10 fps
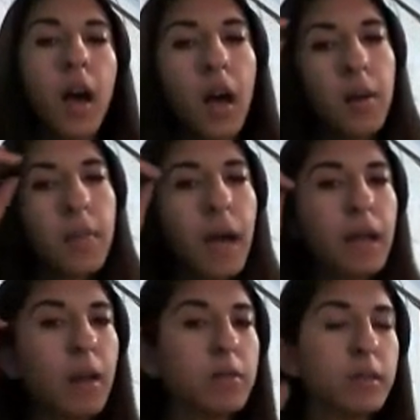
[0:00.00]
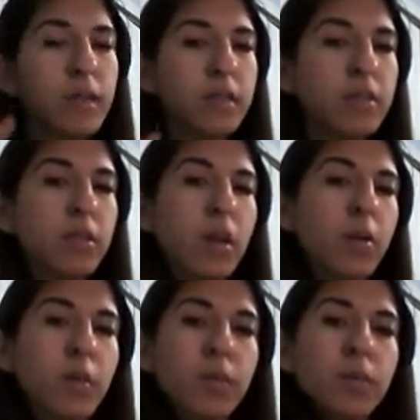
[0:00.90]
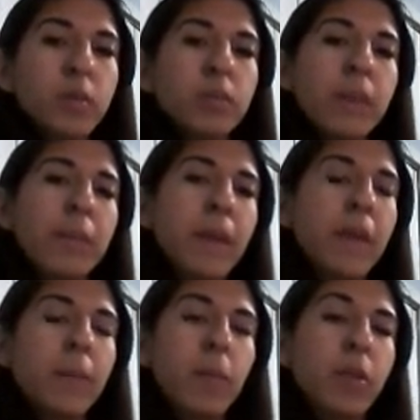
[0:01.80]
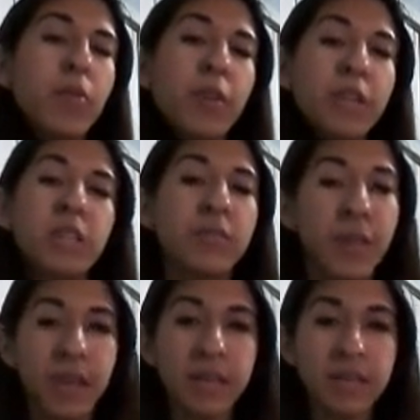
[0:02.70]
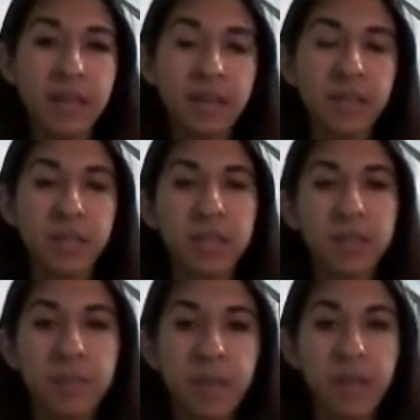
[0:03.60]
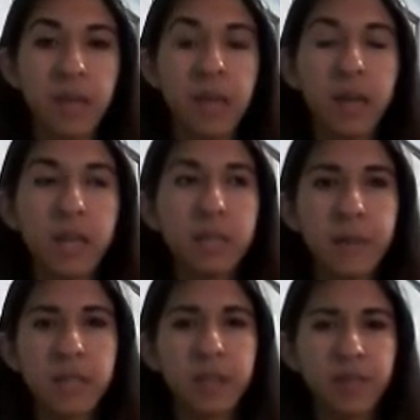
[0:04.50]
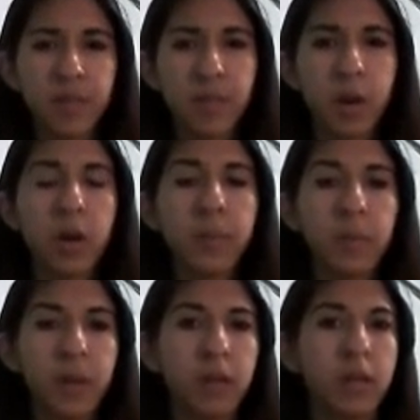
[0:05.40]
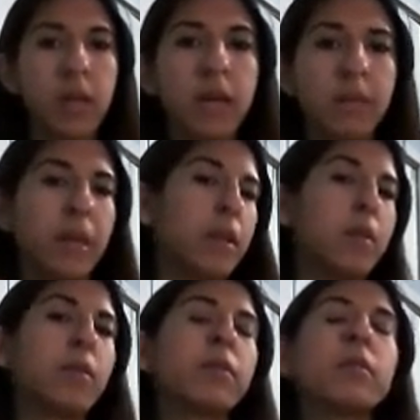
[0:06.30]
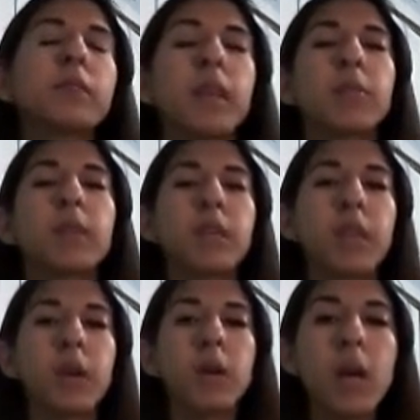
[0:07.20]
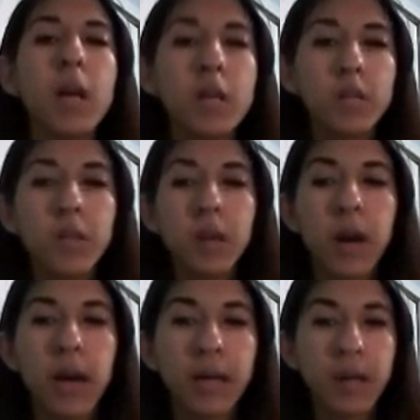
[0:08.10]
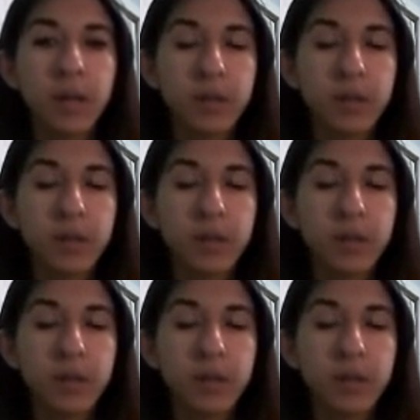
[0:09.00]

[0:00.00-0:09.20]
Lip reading: I always like to start doing my makeup with a fresh face. That's just me, especially for prom. You want to kind of make your skin really glow. So I